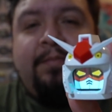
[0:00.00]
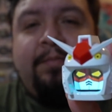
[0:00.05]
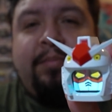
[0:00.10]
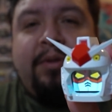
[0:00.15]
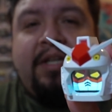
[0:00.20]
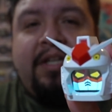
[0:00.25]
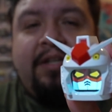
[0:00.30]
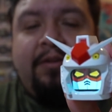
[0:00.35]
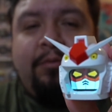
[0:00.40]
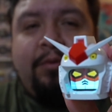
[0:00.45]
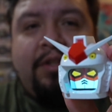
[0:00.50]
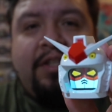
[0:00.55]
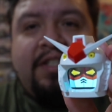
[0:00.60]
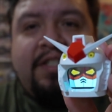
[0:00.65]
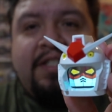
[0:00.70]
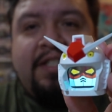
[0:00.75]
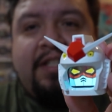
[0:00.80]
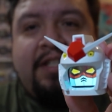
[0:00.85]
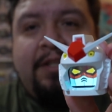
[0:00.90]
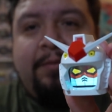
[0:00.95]
But
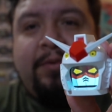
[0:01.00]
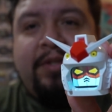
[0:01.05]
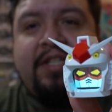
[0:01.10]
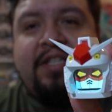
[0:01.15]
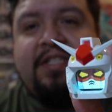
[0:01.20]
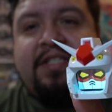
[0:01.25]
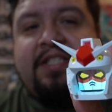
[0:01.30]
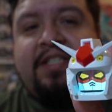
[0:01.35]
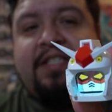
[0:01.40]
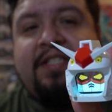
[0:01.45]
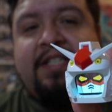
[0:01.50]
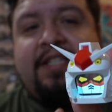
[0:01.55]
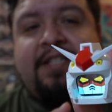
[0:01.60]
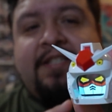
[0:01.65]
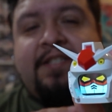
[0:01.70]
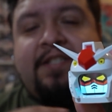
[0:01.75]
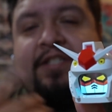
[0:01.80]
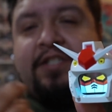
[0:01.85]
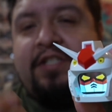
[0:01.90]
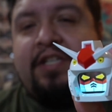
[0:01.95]
realistically, because these
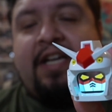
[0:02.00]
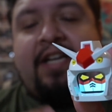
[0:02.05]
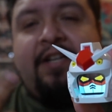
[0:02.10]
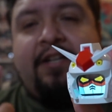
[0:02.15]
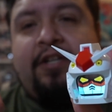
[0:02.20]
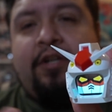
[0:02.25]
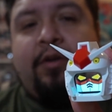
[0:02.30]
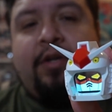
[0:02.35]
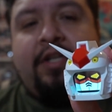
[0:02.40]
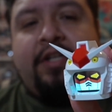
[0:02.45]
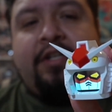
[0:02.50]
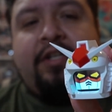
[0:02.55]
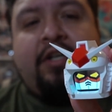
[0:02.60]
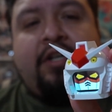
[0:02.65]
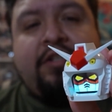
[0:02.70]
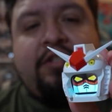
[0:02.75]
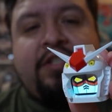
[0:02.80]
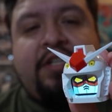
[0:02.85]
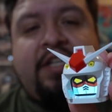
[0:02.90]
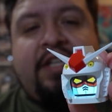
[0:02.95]
things just kind of go on an
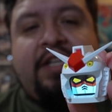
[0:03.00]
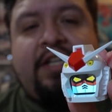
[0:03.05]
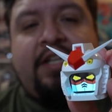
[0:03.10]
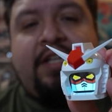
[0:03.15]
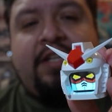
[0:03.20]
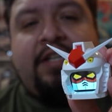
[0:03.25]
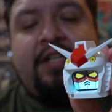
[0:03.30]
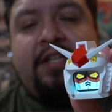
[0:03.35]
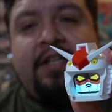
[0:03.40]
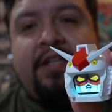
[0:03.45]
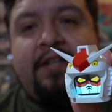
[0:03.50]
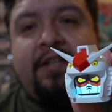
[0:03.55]
alternating